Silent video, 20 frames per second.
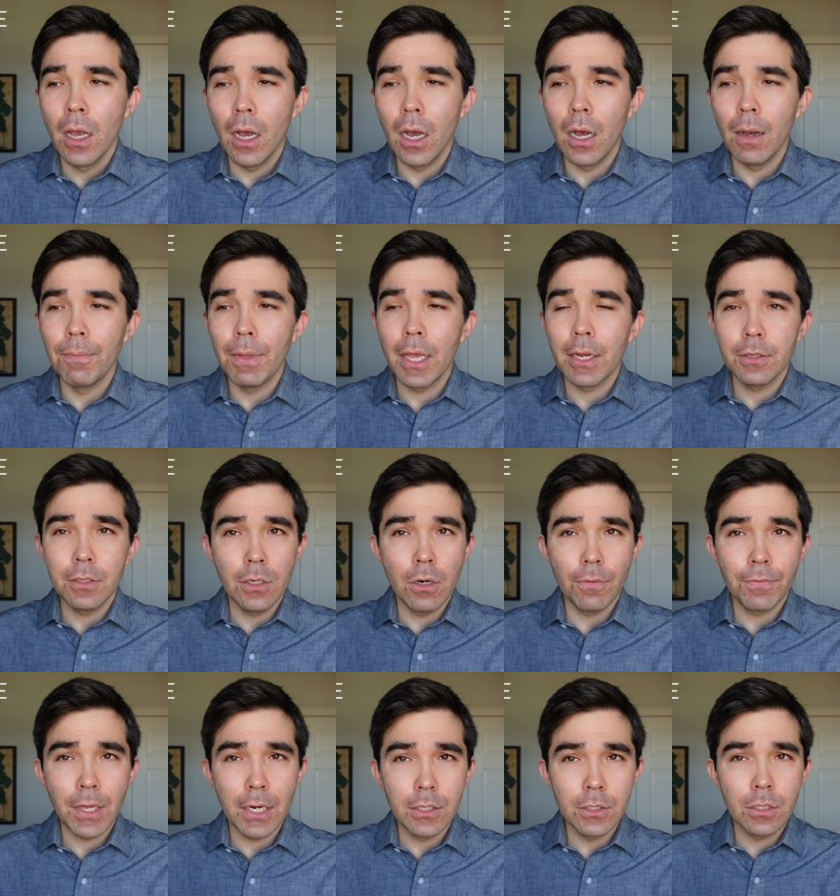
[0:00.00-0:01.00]
Um, and you know,
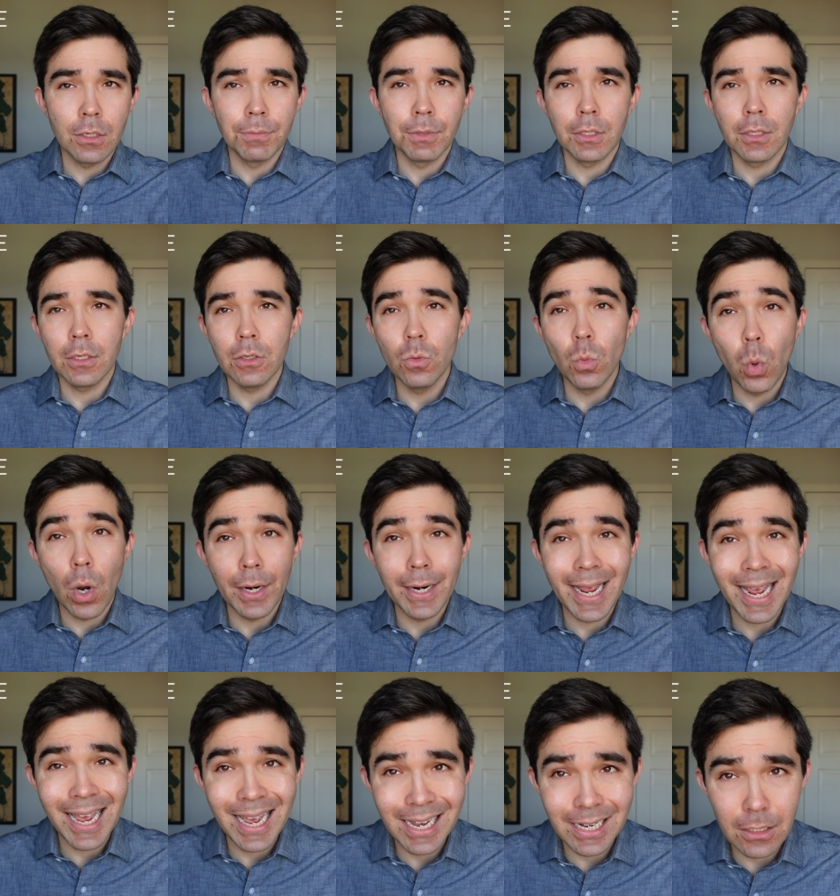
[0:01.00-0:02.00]
if that is something that you want
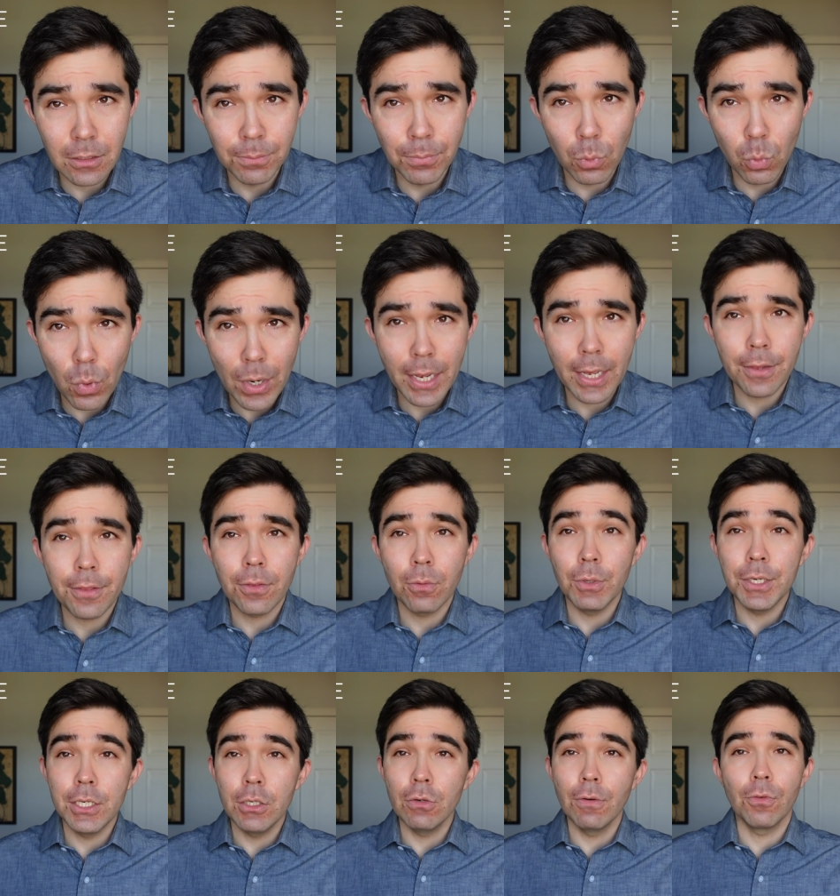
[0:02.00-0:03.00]
help with,
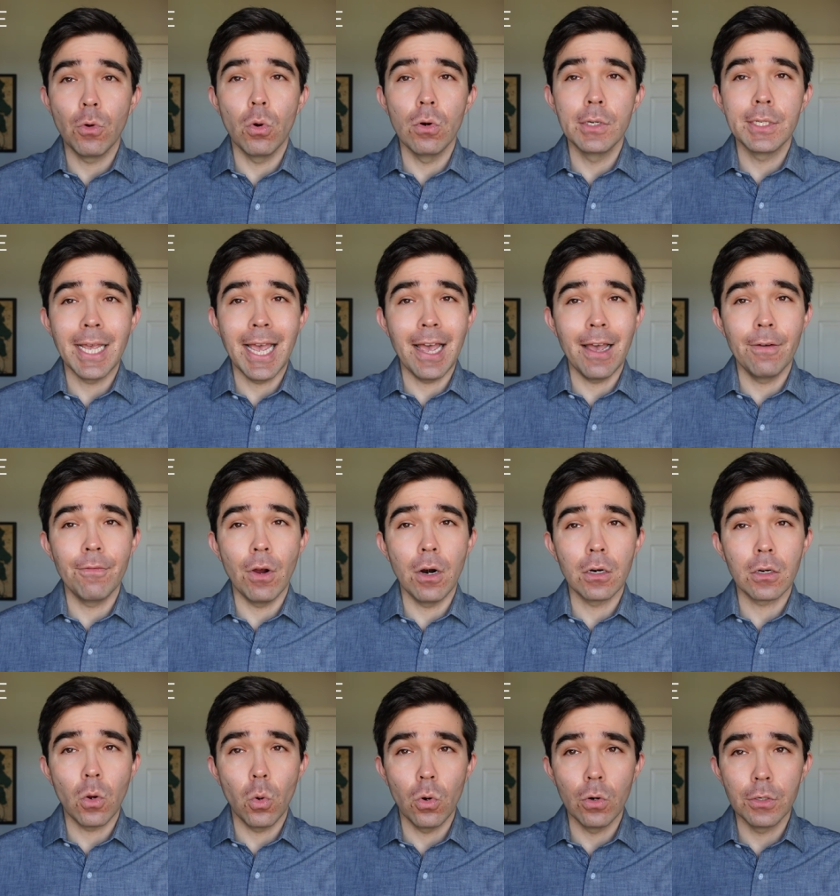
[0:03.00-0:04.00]
we do of course have
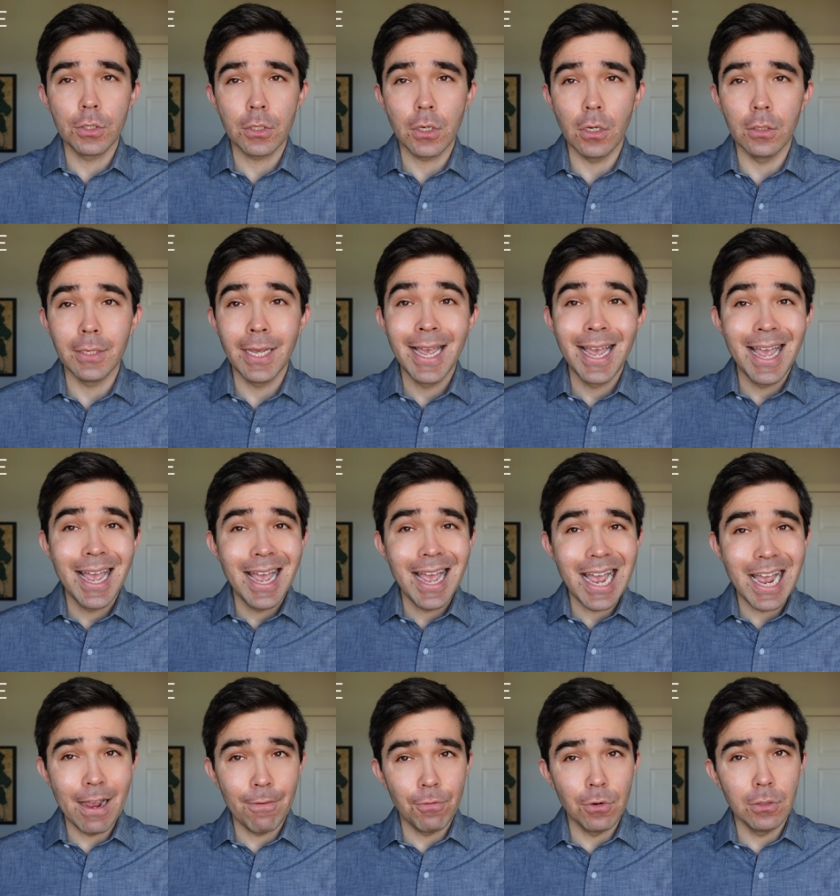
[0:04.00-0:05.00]
our course called
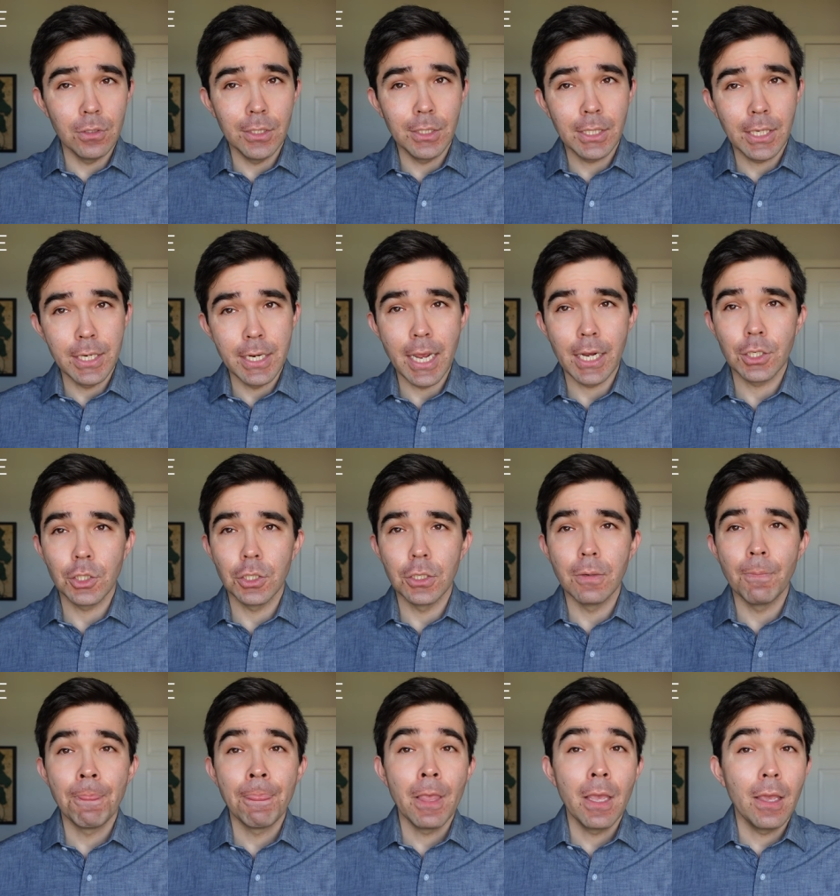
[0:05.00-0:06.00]
effortless connection.